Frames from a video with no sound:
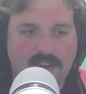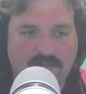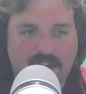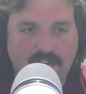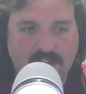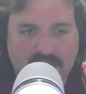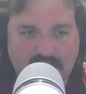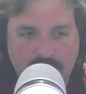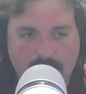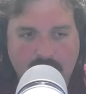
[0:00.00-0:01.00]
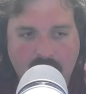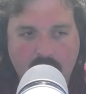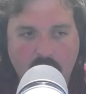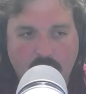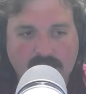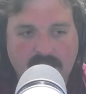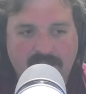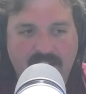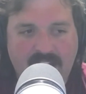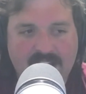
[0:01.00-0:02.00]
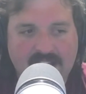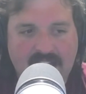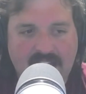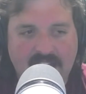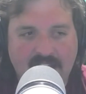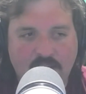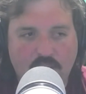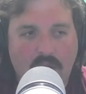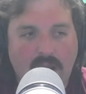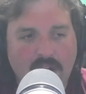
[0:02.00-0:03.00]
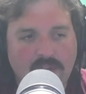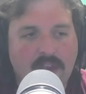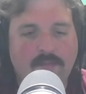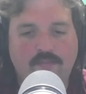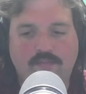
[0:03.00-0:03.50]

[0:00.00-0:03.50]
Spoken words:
Defenders game was the fact that why are they